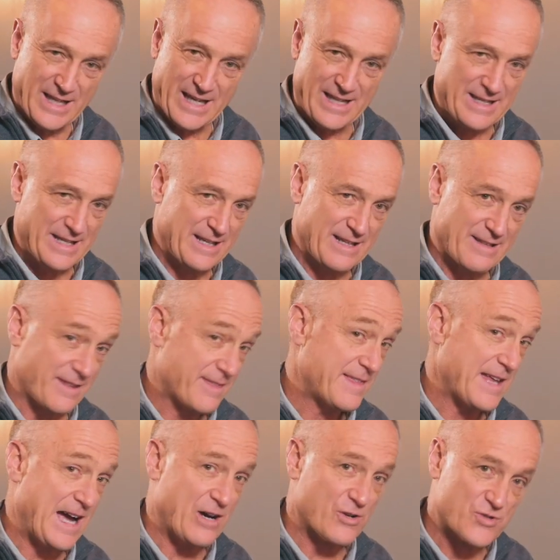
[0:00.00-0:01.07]
ending the
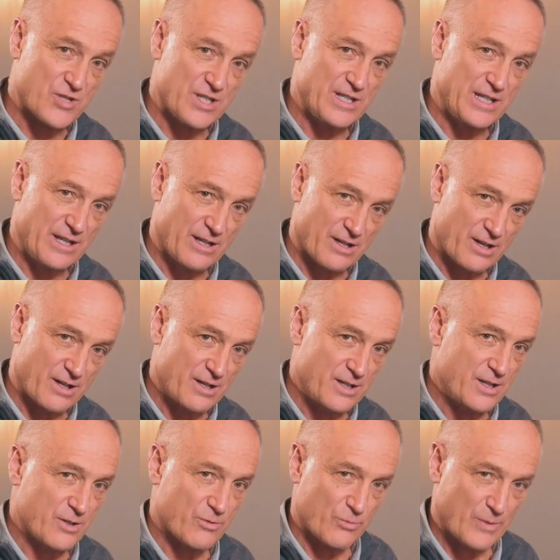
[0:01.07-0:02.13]
1,000-year
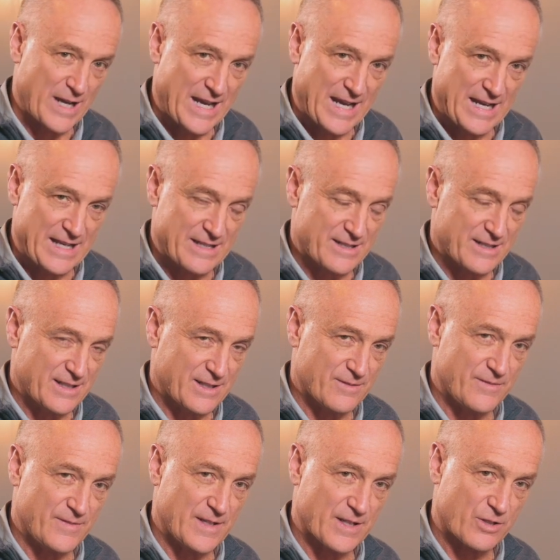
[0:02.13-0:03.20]
reign
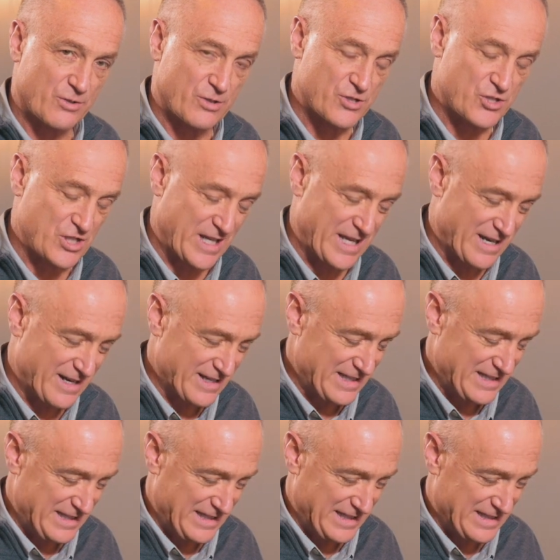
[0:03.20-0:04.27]
of
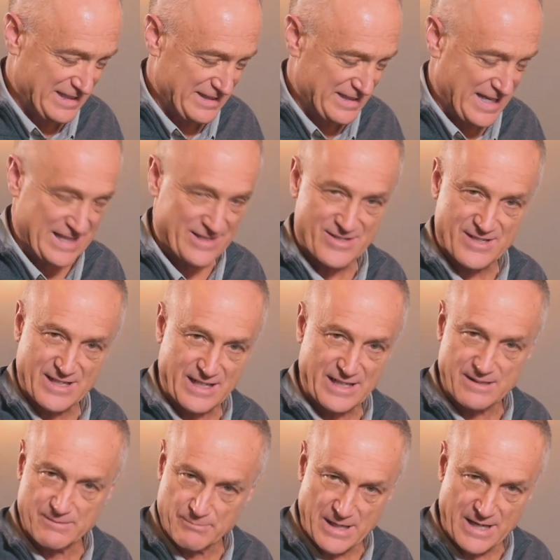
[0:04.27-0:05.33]
Christianity in that
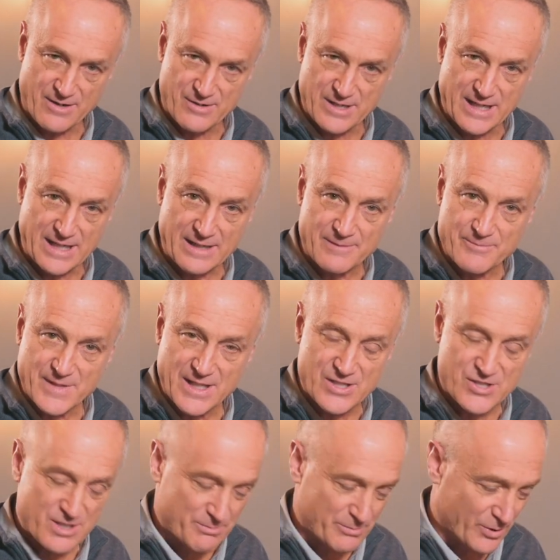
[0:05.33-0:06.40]
city, modern-day
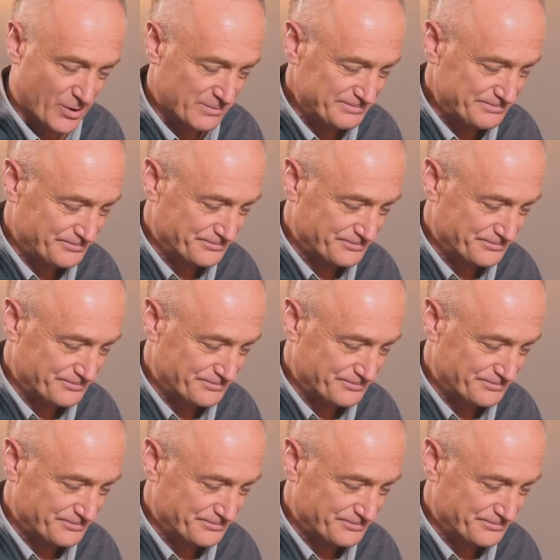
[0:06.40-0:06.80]
Istanbul.